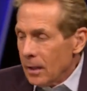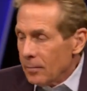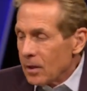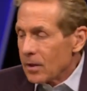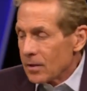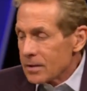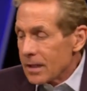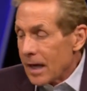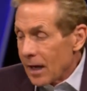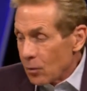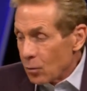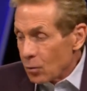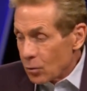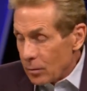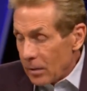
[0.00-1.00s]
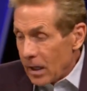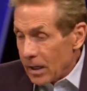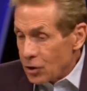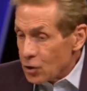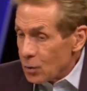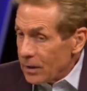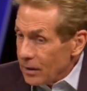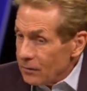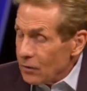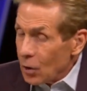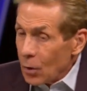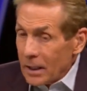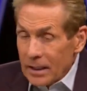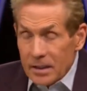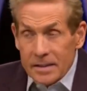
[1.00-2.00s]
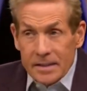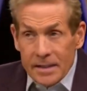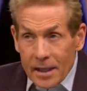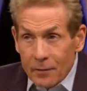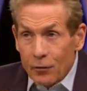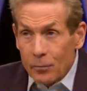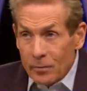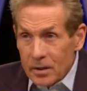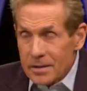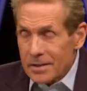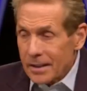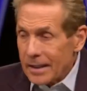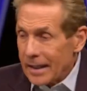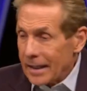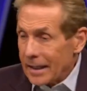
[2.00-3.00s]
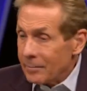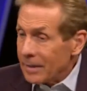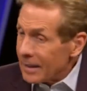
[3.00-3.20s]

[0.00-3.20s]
Because I will remind you, even though he has never missed a game,